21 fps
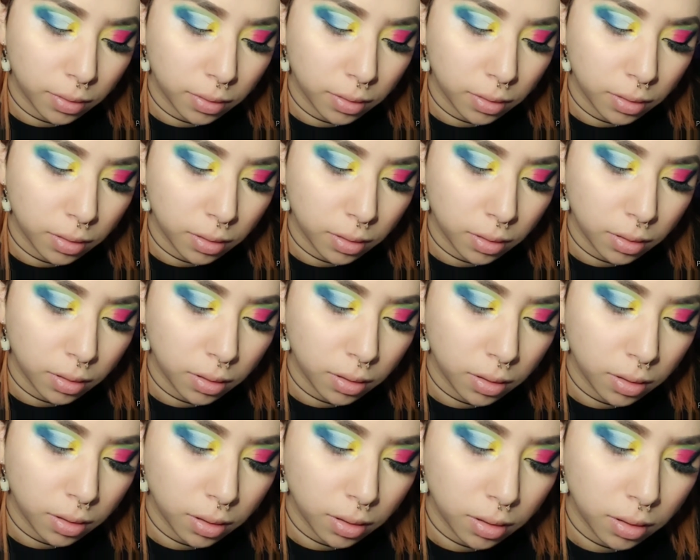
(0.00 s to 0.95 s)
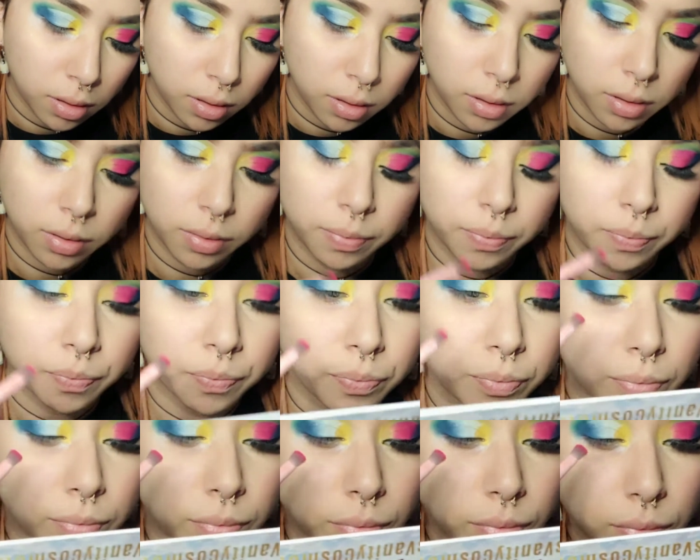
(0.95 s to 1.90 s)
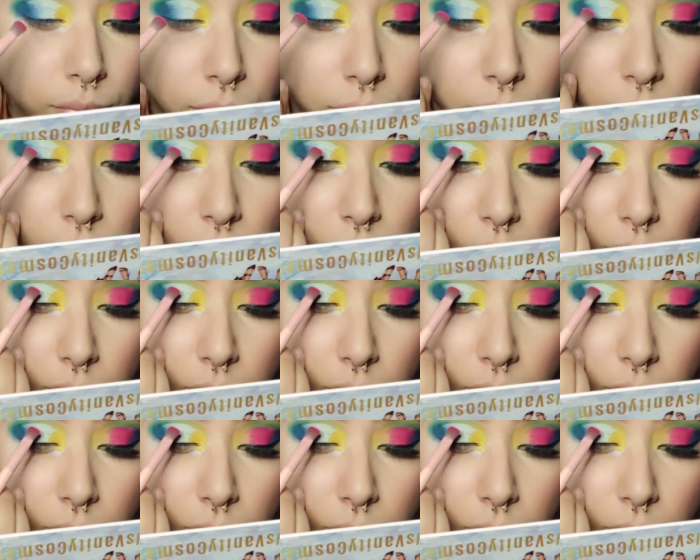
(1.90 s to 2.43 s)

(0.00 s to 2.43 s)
(no one is talking)